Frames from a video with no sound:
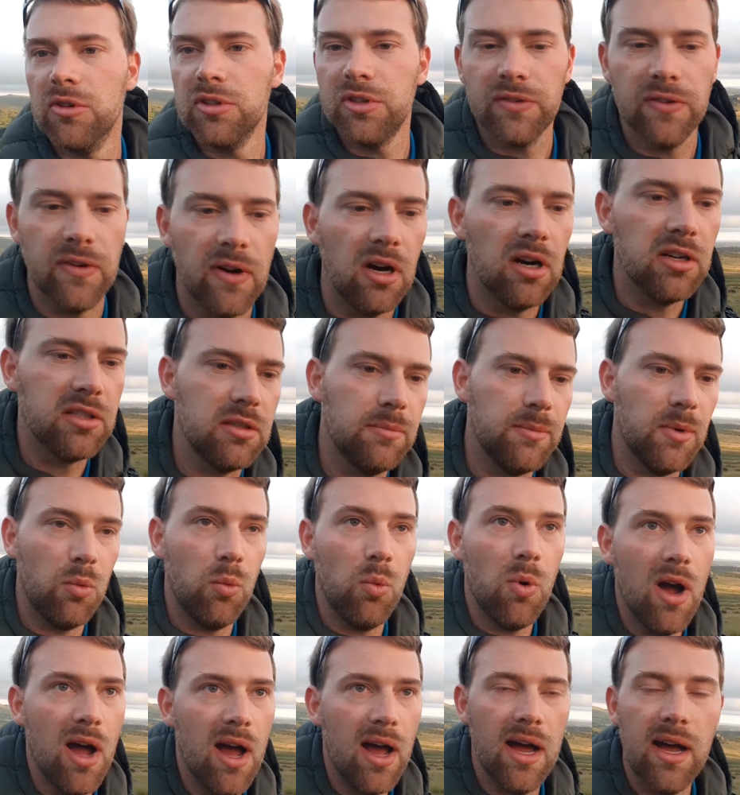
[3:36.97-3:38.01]
as far as I'm
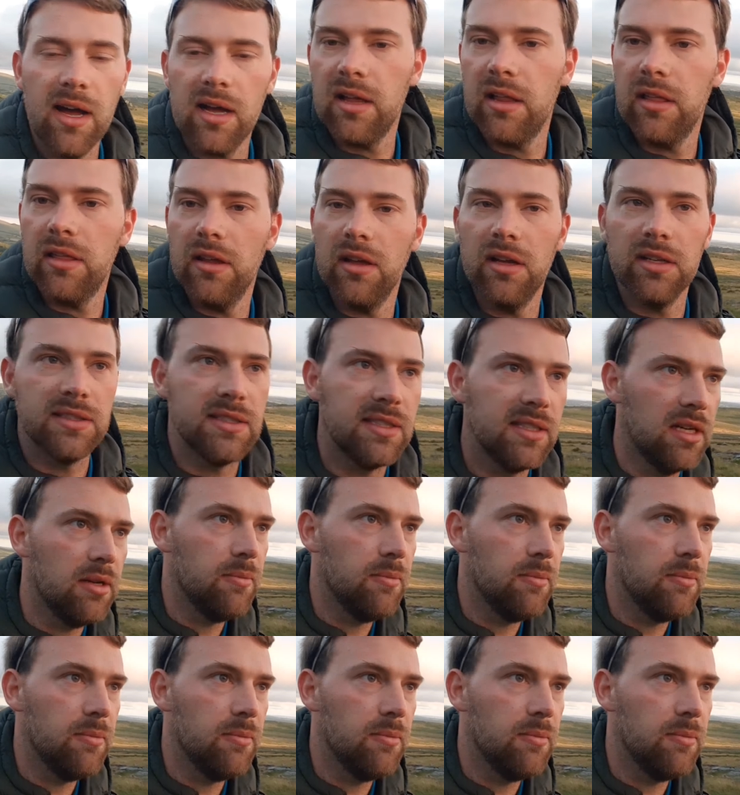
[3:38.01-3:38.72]
aware, that